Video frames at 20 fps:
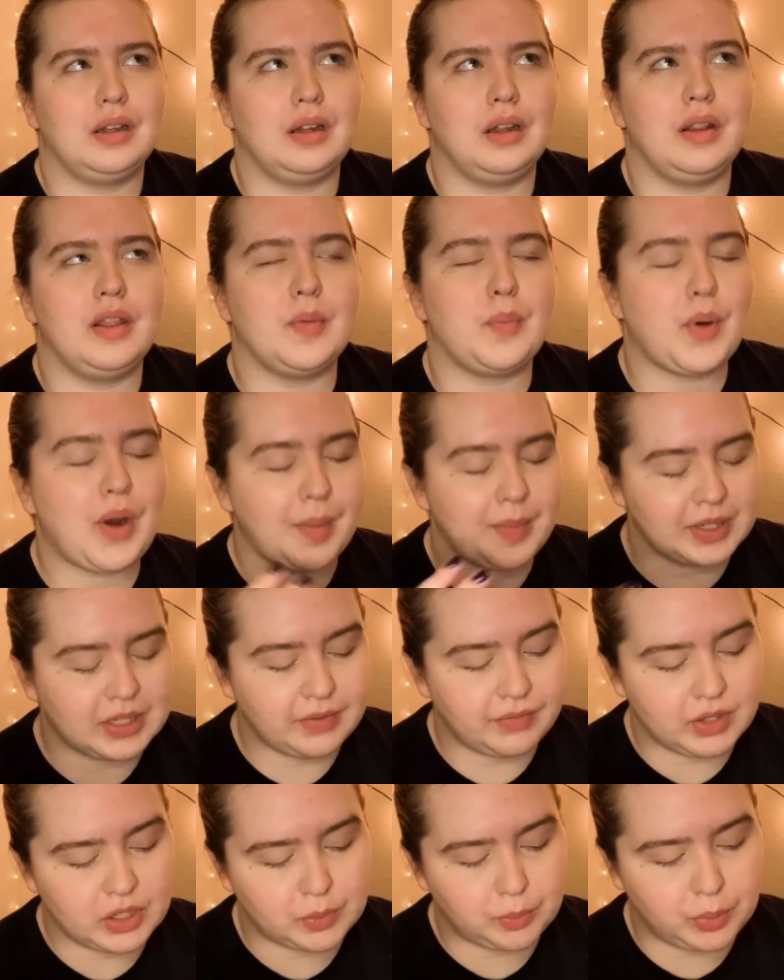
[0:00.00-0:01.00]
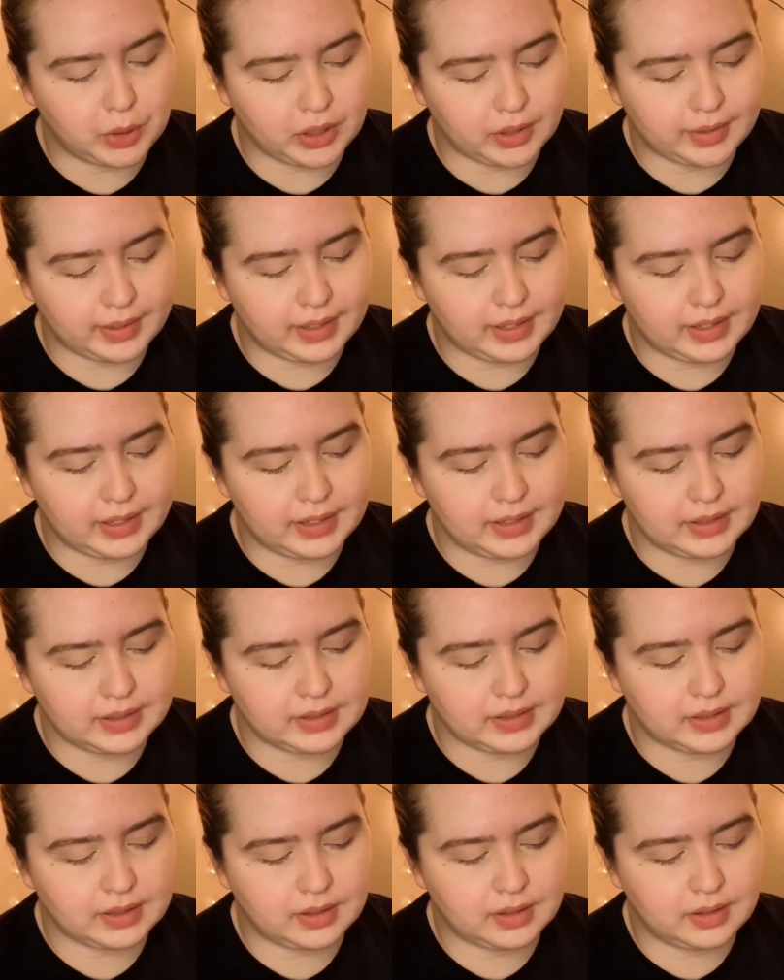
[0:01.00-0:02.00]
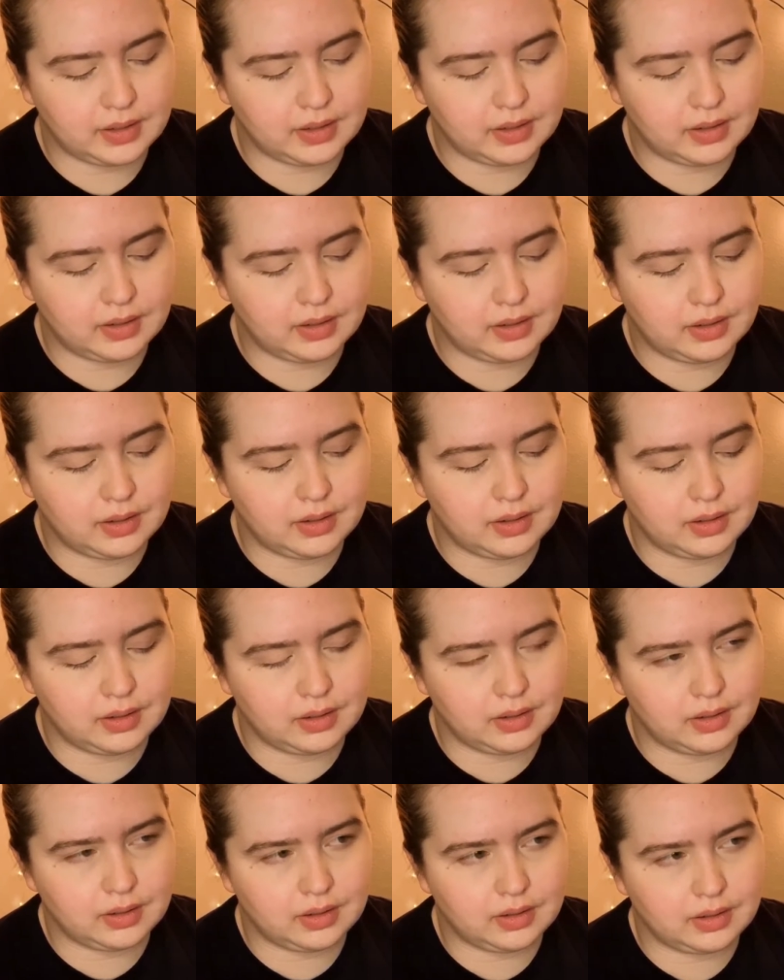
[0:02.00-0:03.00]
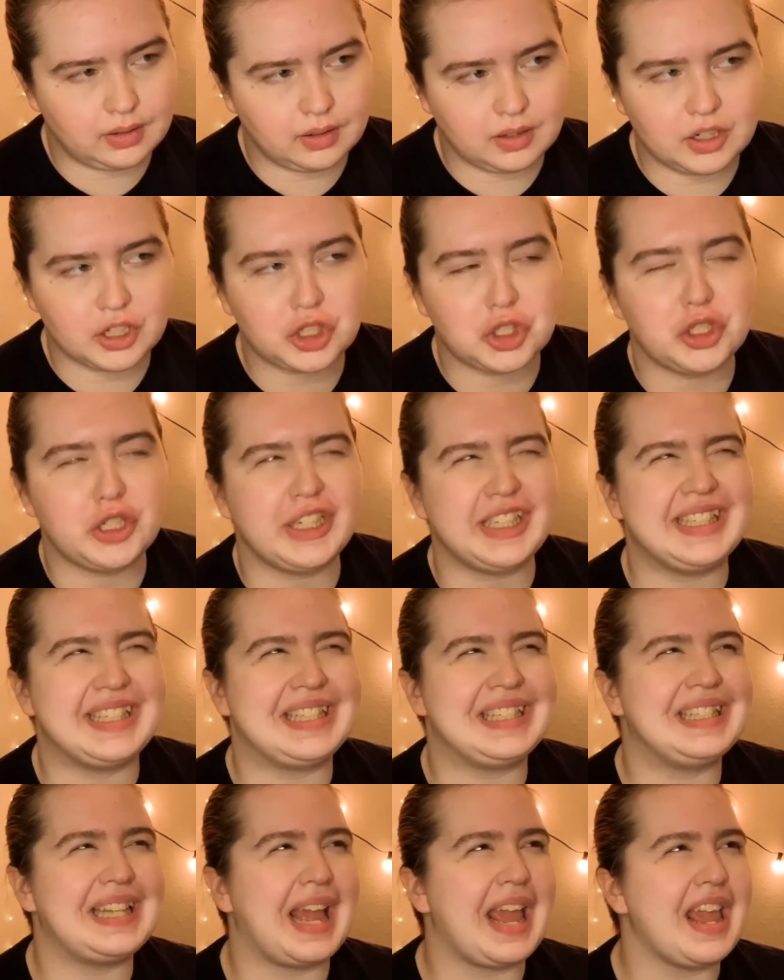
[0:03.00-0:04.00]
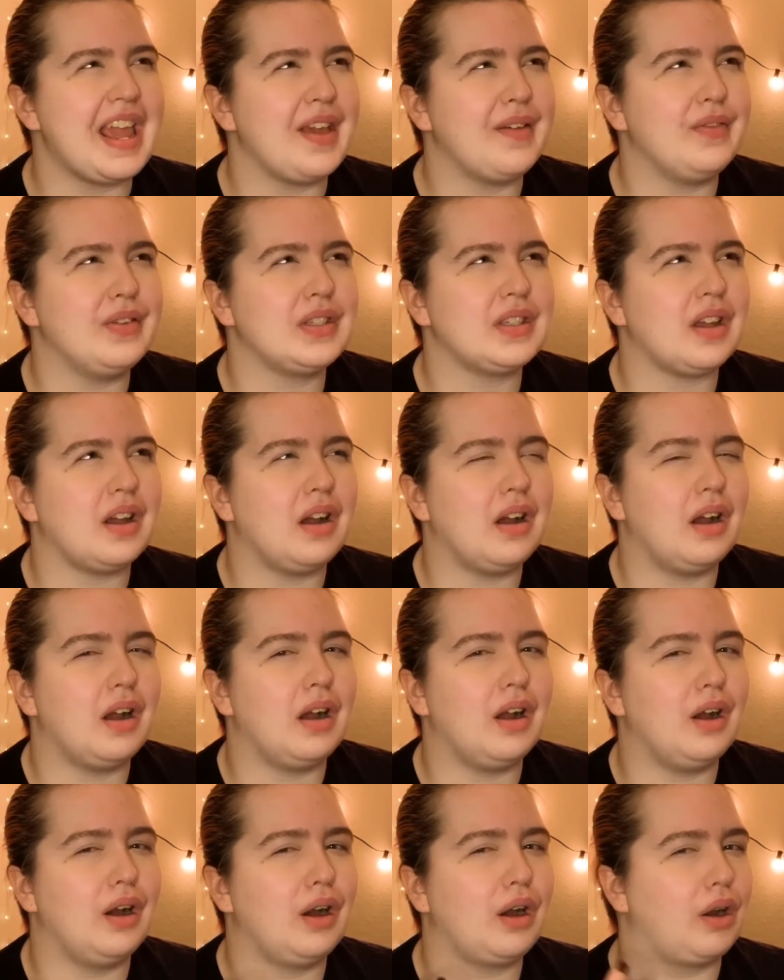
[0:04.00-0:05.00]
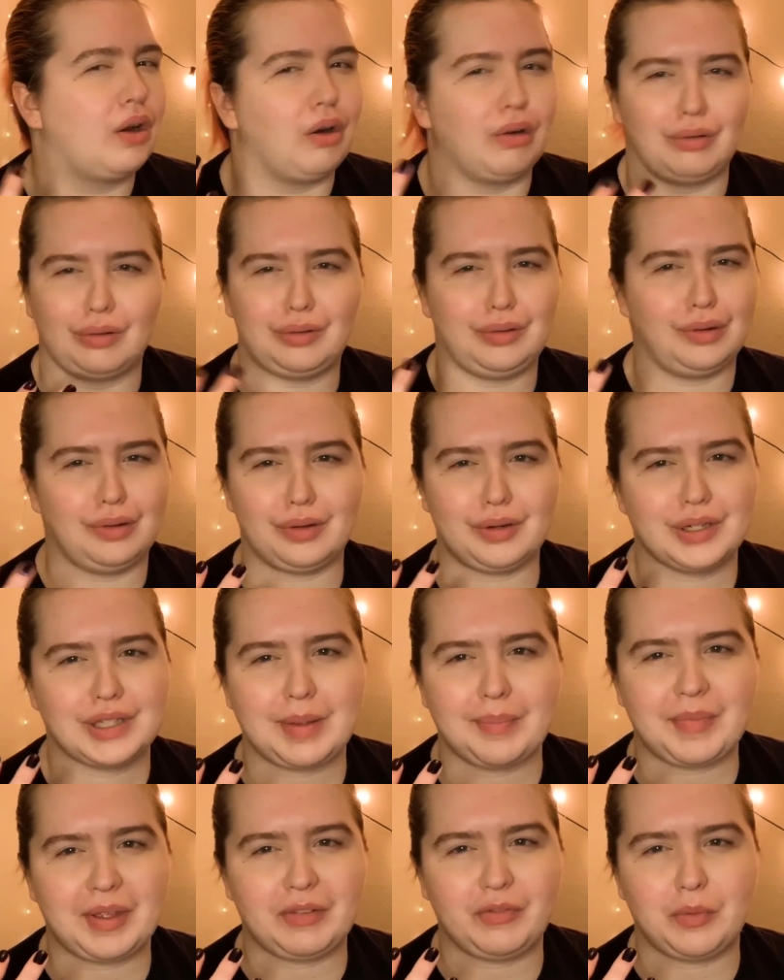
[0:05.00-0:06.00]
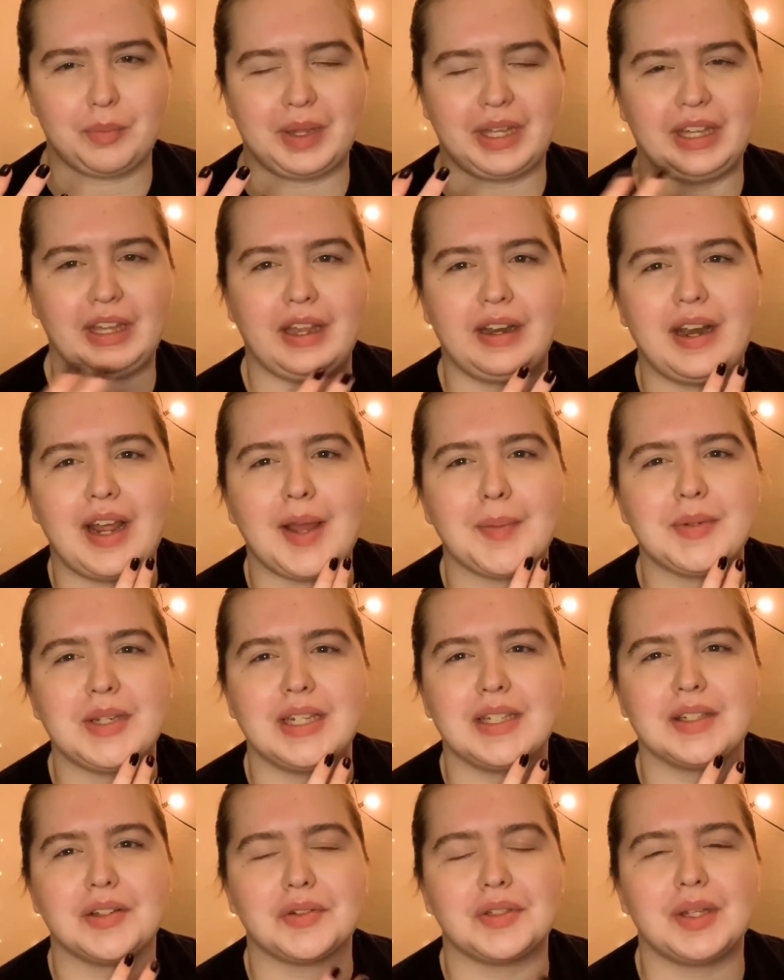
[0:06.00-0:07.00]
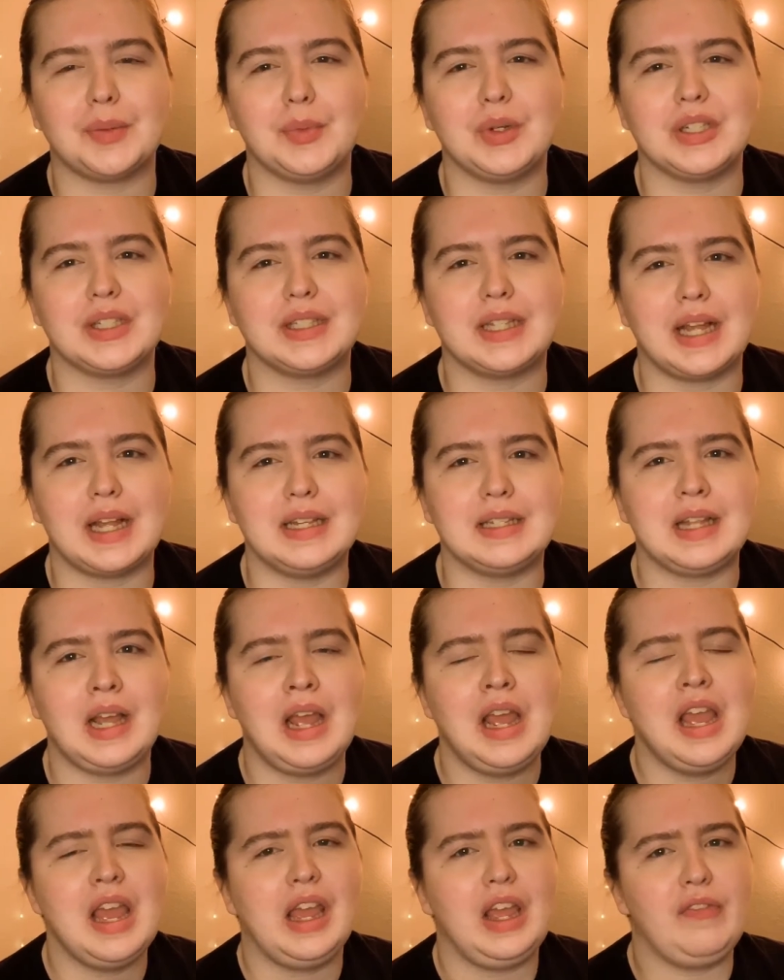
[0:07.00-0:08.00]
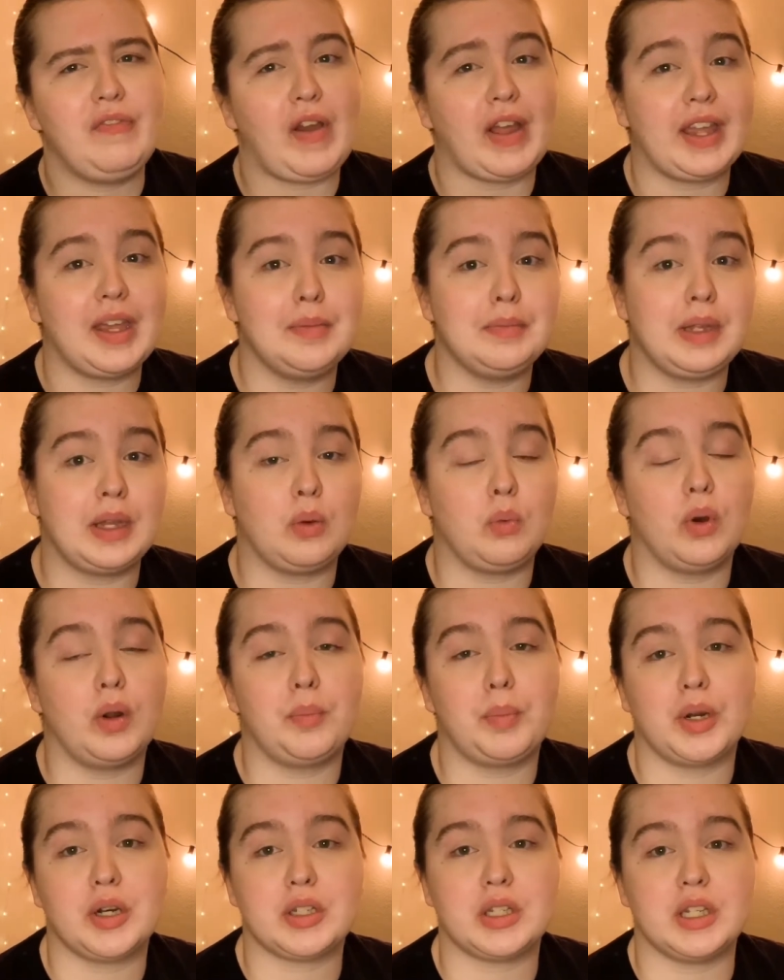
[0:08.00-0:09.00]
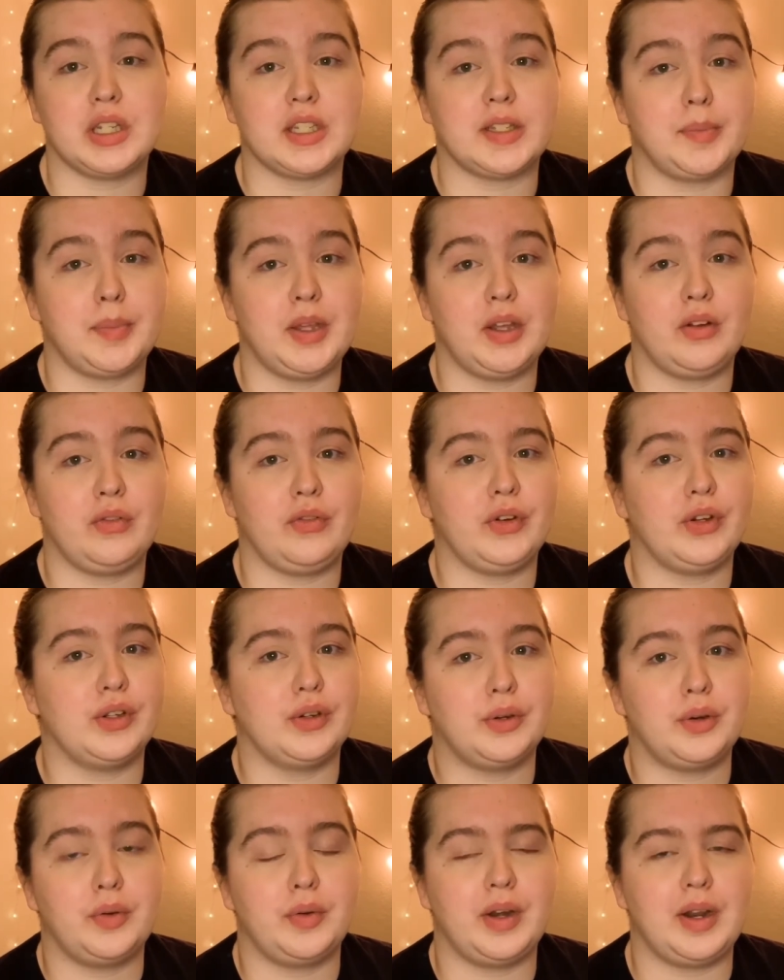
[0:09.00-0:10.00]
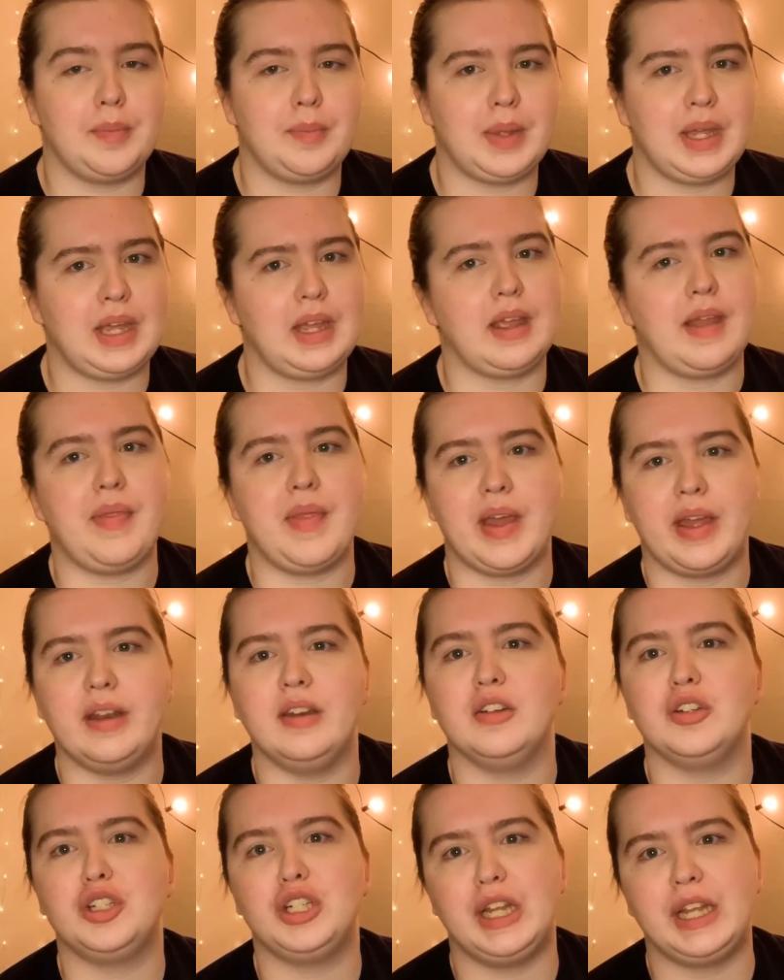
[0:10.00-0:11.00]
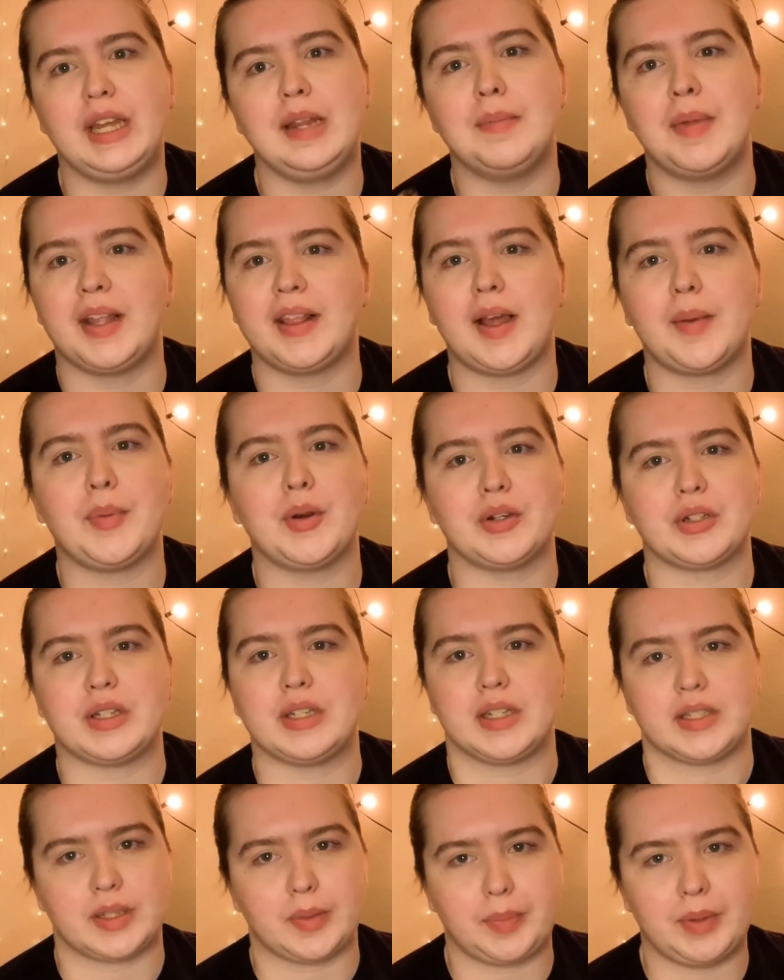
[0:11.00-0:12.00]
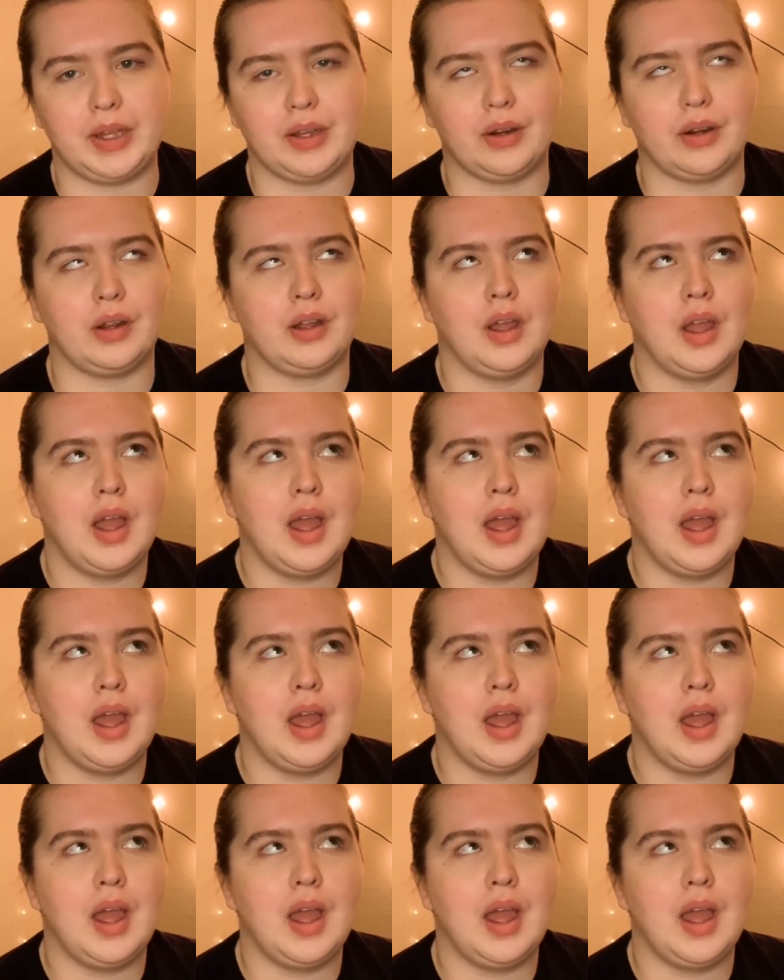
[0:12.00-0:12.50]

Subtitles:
the premise of this book is she saves a girl or something from being kidnapped, and so someone says, if I can make one person disappear for you, who would it be? And then she can make that person disappear.